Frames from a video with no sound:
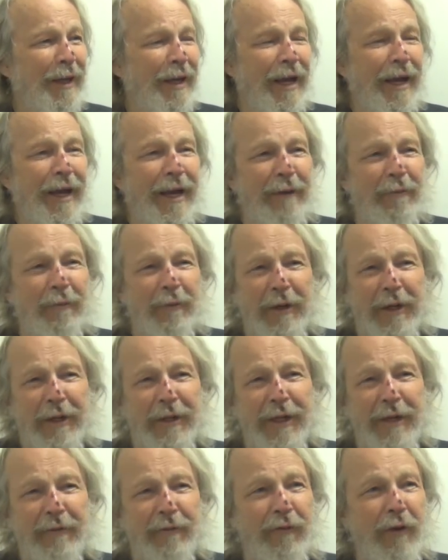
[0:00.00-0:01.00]
And,
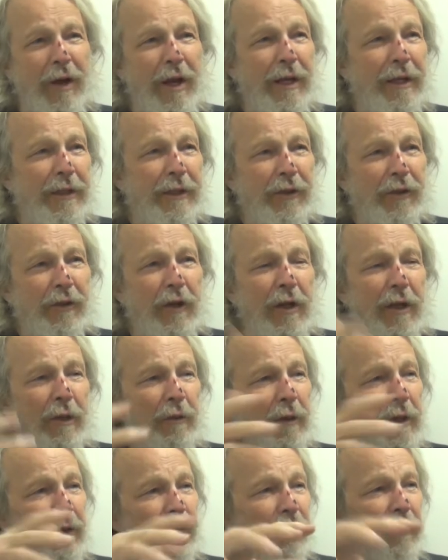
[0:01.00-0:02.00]
and they followed us all the
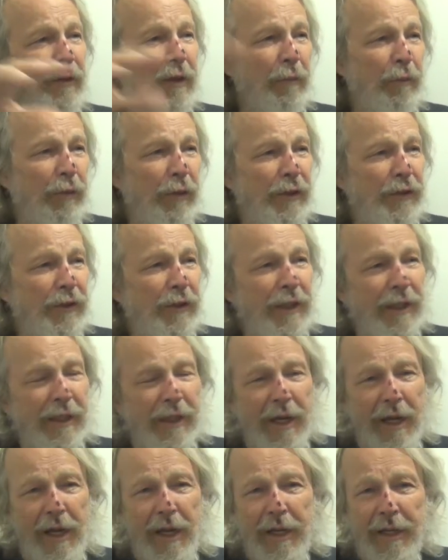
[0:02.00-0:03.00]
way from the prison in
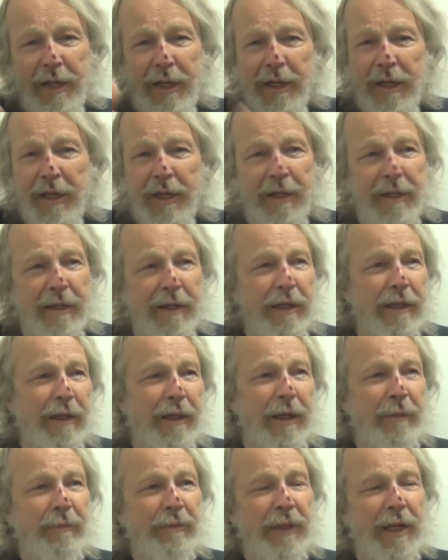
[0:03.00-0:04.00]
Connell
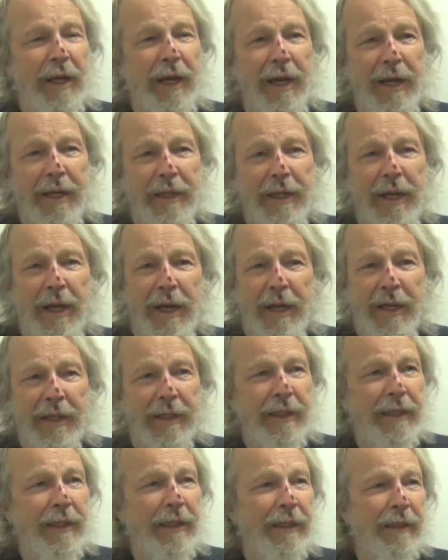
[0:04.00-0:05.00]
up to I
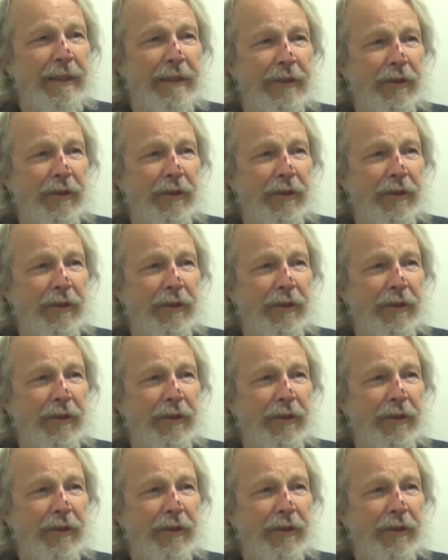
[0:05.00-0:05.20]
90.